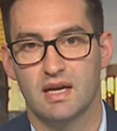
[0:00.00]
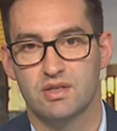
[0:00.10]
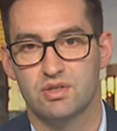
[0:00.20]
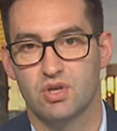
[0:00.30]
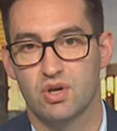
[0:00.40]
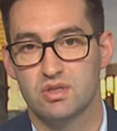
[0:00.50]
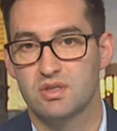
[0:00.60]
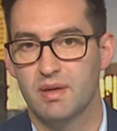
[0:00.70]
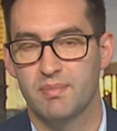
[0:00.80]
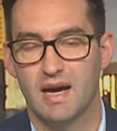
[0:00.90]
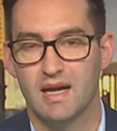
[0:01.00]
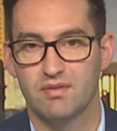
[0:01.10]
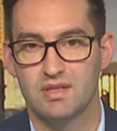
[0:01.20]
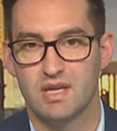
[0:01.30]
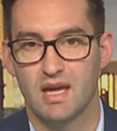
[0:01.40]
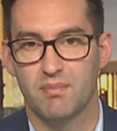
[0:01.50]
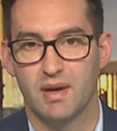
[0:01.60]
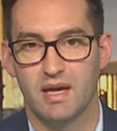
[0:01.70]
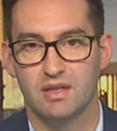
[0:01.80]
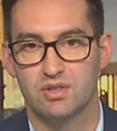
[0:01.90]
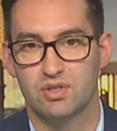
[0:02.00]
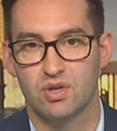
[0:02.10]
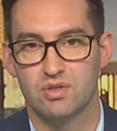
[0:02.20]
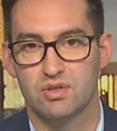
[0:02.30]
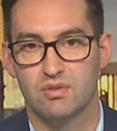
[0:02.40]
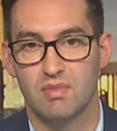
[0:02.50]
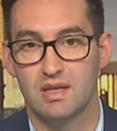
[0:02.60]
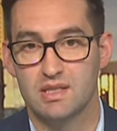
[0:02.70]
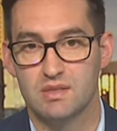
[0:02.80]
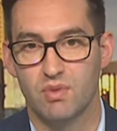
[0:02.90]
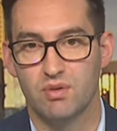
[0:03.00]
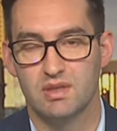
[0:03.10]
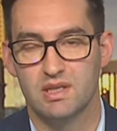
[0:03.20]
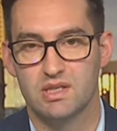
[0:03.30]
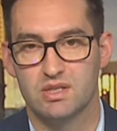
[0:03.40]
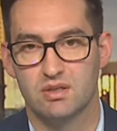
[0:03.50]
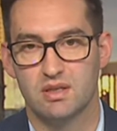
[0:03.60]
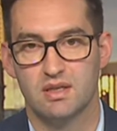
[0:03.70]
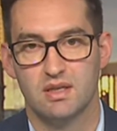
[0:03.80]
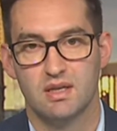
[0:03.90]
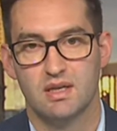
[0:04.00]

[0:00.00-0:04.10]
chosen to be a part of this campaign, chosen to meet this moment in history,